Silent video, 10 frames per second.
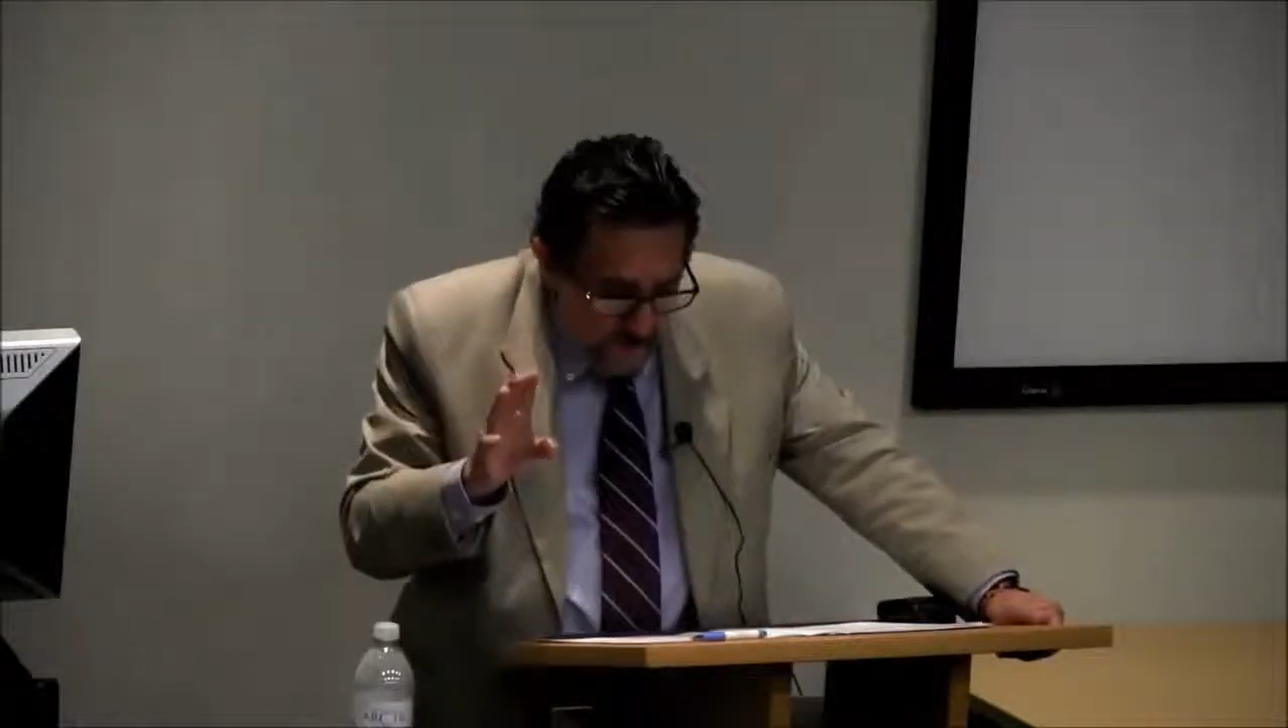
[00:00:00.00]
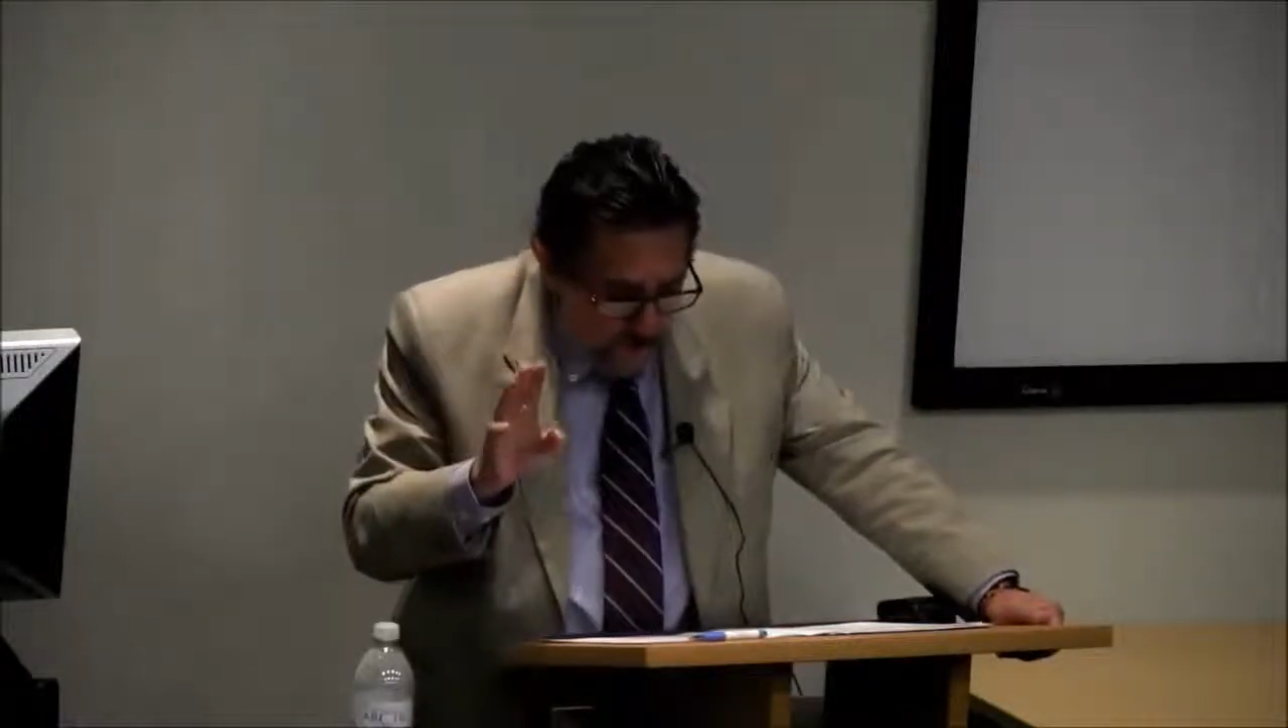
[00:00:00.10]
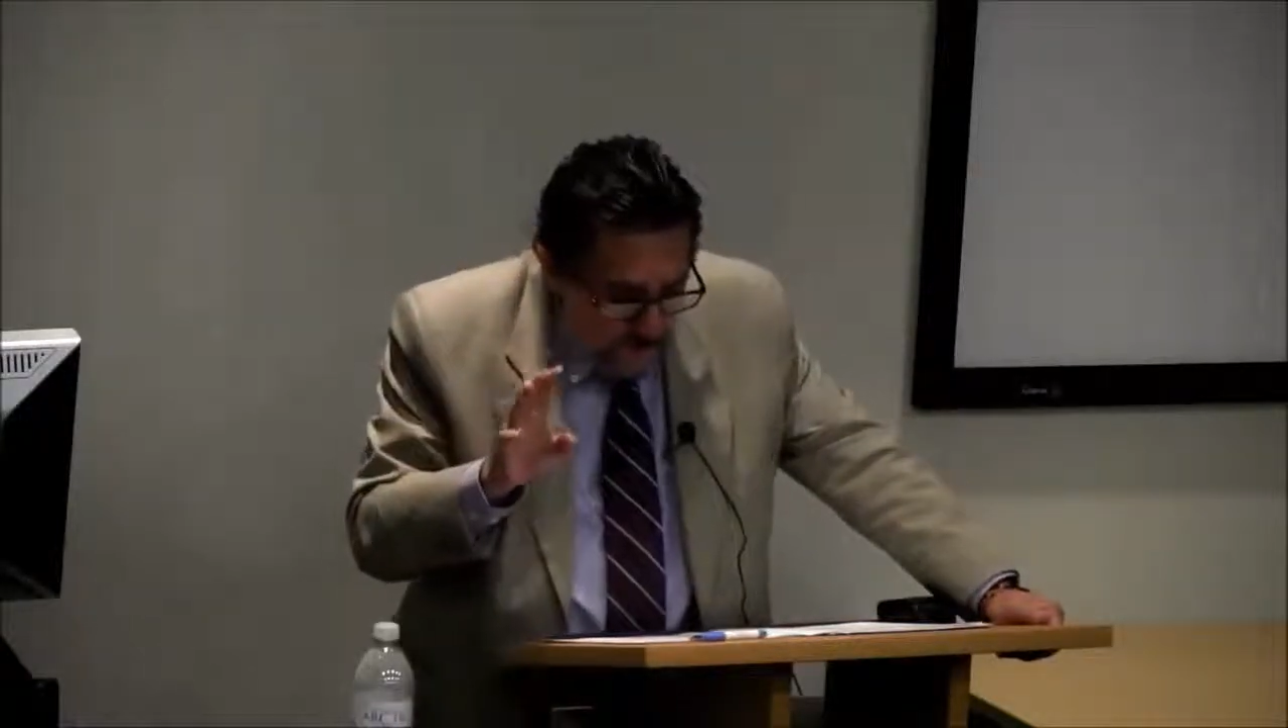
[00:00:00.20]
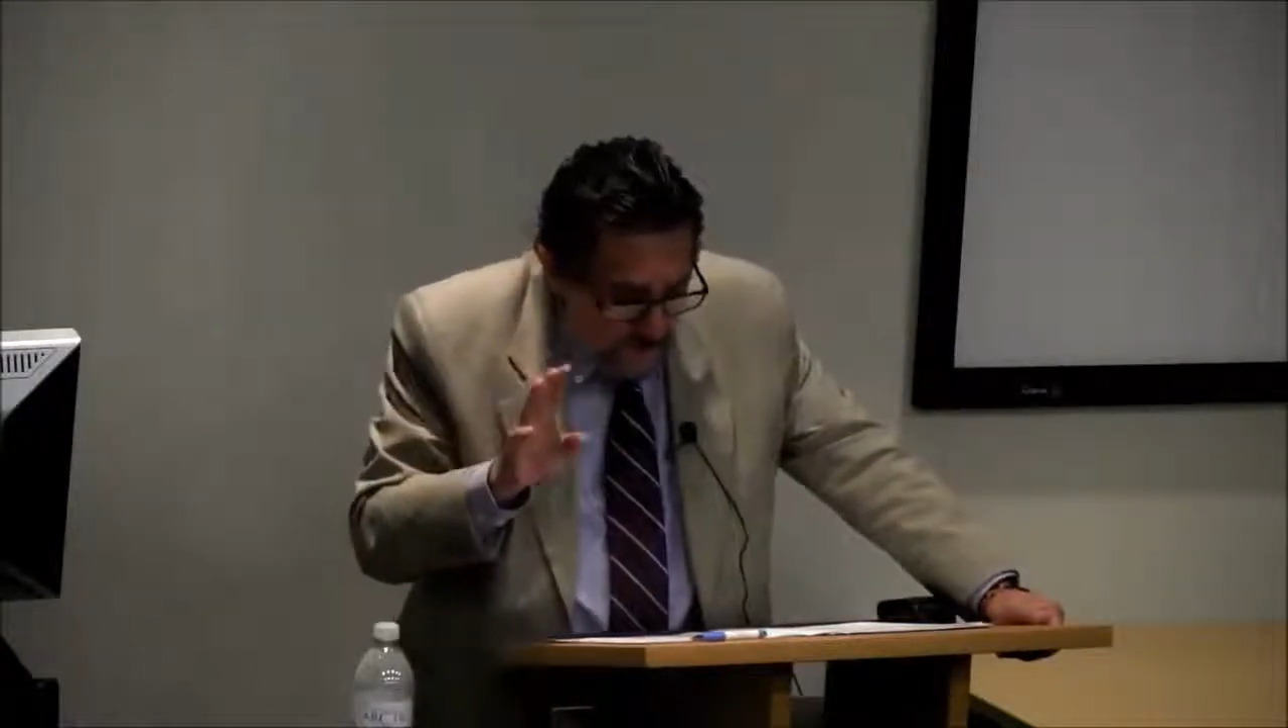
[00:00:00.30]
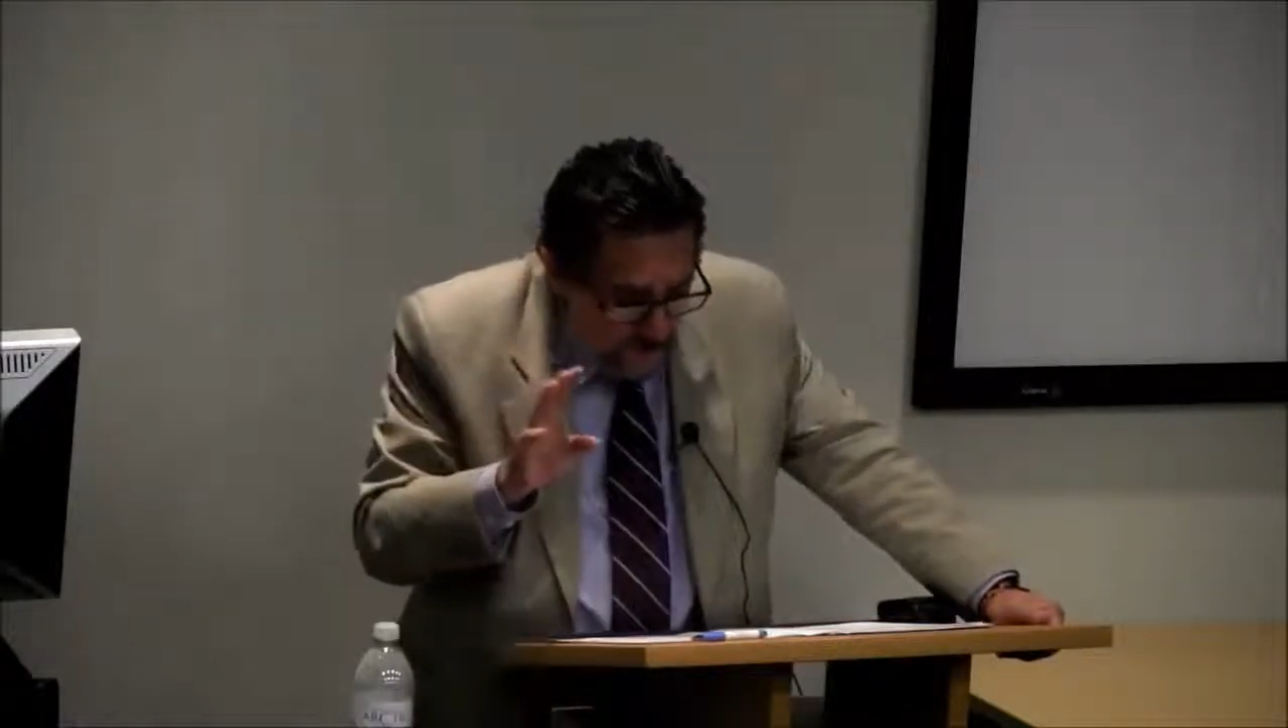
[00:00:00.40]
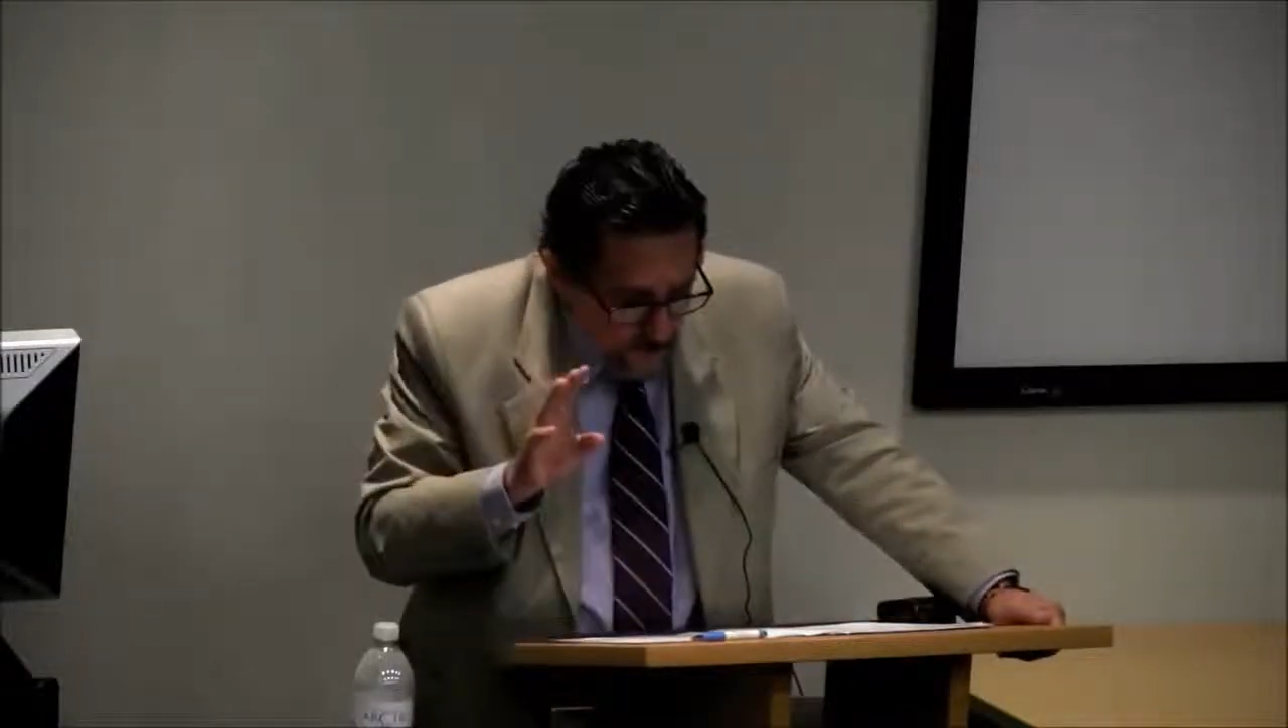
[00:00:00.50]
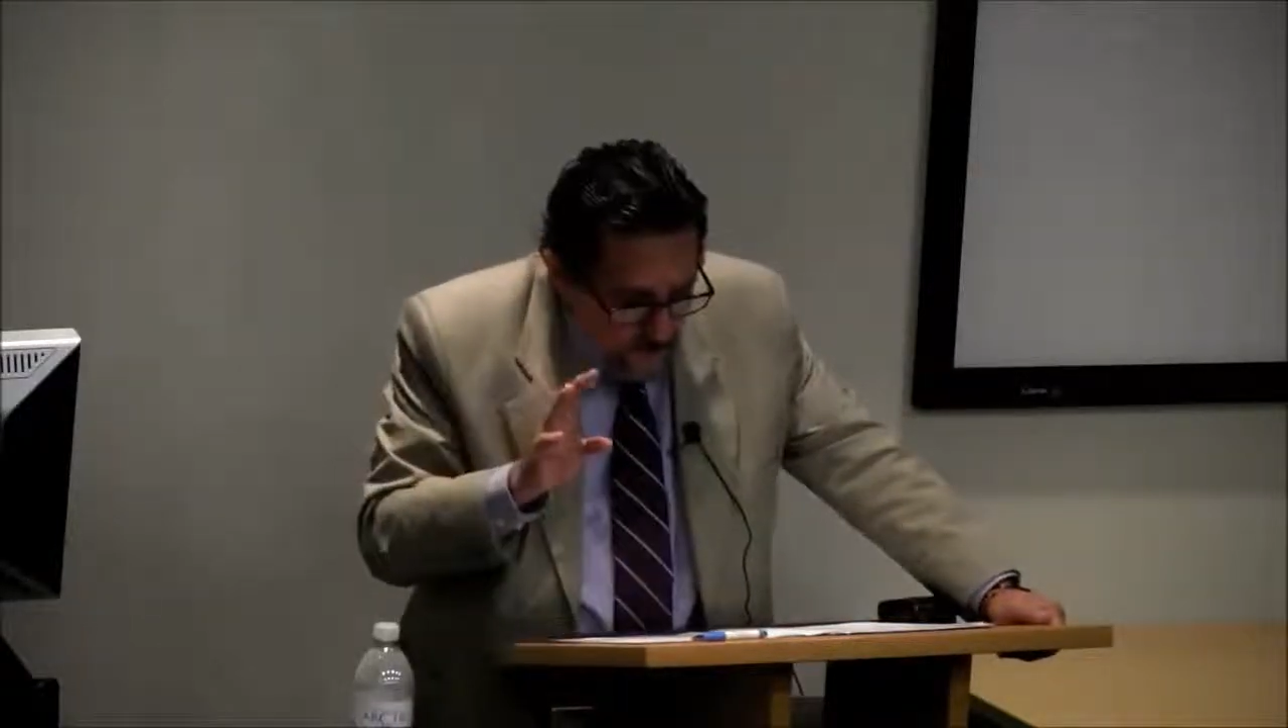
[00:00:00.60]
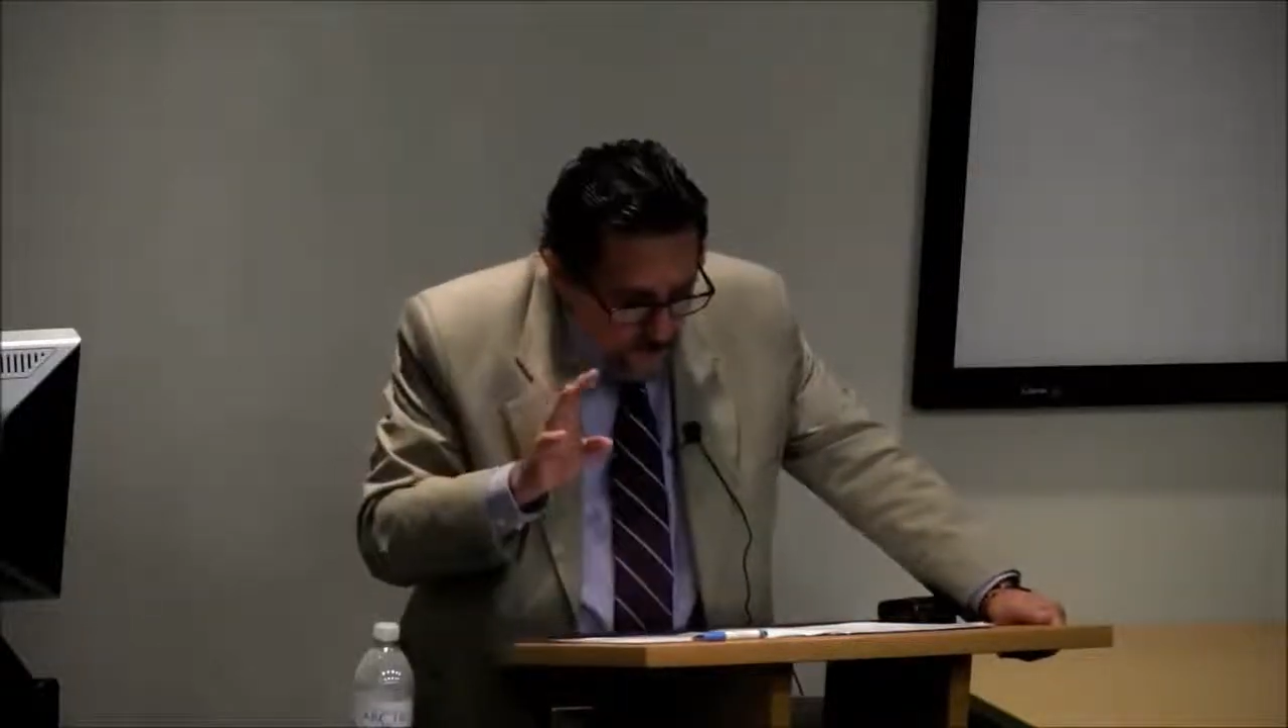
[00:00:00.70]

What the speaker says: in the 17th